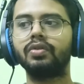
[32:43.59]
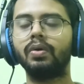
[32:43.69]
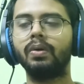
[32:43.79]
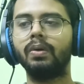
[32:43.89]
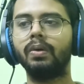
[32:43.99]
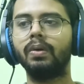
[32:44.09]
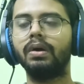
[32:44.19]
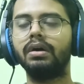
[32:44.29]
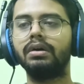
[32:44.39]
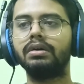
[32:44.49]

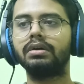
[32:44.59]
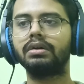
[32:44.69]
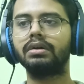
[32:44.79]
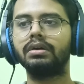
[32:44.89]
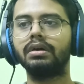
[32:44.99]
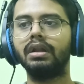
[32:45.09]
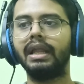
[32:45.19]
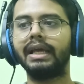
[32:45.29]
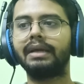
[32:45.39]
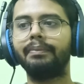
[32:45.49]
So
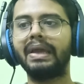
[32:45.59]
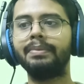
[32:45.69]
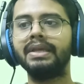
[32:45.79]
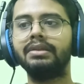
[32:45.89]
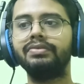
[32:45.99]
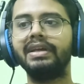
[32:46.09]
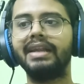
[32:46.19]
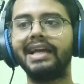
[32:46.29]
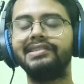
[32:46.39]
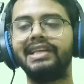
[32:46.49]
like maybe the
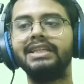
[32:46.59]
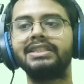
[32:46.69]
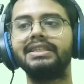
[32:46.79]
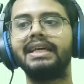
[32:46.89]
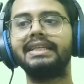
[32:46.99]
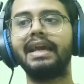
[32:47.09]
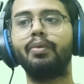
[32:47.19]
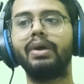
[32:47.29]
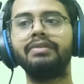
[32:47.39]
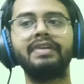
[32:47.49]
realization that, yeah,
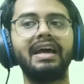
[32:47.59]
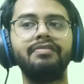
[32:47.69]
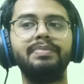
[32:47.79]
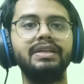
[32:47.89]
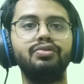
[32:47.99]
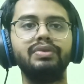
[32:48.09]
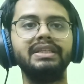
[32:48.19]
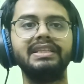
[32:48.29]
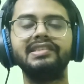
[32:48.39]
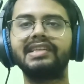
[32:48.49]
whatever I've been
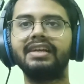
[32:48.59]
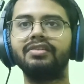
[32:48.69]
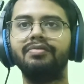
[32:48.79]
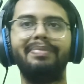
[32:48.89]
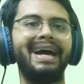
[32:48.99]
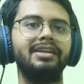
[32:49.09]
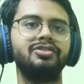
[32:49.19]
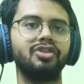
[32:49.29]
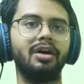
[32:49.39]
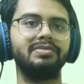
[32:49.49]
doing, these kind of
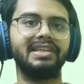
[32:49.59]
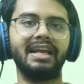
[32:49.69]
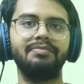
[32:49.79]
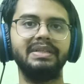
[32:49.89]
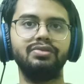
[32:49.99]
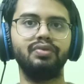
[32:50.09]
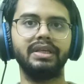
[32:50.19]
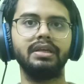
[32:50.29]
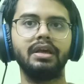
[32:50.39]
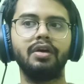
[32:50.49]
bad jobs that I've been
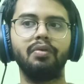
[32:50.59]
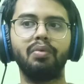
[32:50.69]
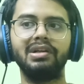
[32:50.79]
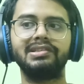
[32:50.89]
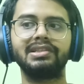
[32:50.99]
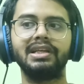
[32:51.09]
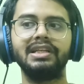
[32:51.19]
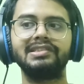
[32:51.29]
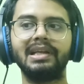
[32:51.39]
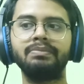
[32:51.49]
doing was
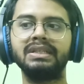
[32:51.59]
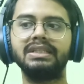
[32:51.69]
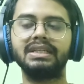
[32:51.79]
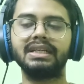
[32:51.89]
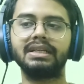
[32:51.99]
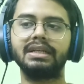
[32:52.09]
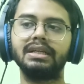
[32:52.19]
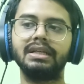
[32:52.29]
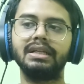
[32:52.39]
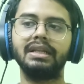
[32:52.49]
something that,
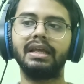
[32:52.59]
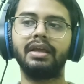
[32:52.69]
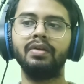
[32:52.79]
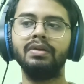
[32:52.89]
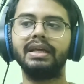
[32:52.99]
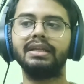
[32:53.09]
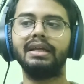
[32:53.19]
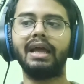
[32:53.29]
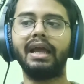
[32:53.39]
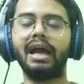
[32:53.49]
like, you know,
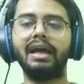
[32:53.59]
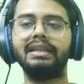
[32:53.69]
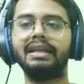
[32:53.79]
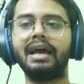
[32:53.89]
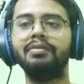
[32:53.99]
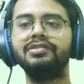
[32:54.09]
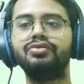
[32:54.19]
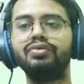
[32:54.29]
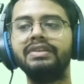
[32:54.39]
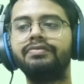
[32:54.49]
like that I
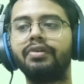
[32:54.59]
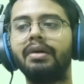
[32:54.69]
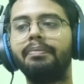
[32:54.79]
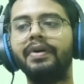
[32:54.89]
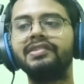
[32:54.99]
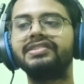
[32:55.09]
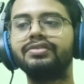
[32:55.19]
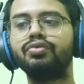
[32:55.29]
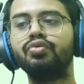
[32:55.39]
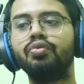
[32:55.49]
was doing for a
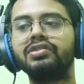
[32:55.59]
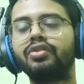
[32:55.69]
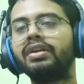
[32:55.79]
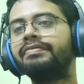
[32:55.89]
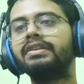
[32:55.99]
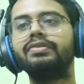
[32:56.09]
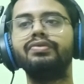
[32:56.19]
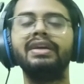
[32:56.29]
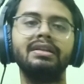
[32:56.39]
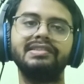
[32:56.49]
person who was not even the
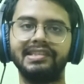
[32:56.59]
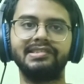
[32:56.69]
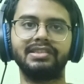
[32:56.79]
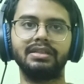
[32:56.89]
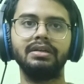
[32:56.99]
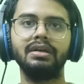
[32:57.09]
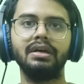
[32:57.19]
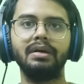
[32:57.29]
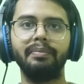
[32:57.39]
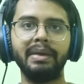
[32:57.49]
real sister.
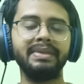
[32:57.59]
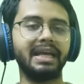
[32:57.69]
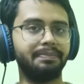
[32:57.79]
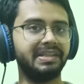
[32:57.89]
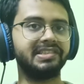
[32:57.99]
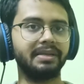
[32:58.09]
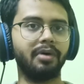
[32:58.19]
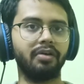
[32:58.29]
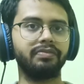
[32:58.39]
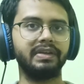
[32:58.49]
Maybe that pissed
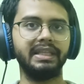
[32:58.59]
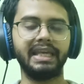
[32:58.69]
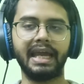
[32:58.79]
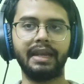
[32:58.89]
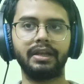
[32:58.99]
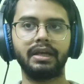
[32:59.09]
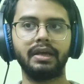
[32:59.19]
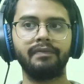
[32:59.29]
him off in the end.